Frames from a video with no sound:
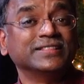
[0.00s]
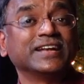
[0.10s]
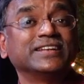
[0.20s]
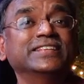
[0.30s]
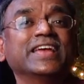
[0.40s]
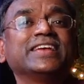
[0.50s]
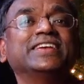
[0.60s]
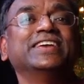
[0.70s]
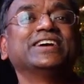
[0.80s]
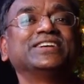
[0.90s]
that they
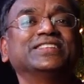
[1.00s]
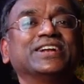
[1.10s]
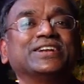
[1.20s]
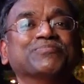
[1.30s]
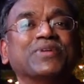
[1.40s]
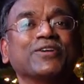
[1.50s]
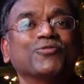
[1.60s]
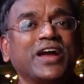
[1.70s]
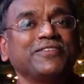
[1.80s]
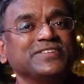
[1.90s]
heard that my
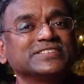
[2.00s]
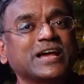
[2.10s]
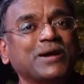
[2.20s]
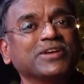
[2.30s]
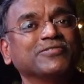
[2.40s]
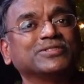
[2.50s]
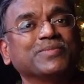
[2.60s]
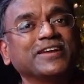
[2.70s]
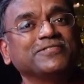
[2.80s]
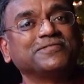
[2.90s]
wife is coming with
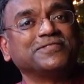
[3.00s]
my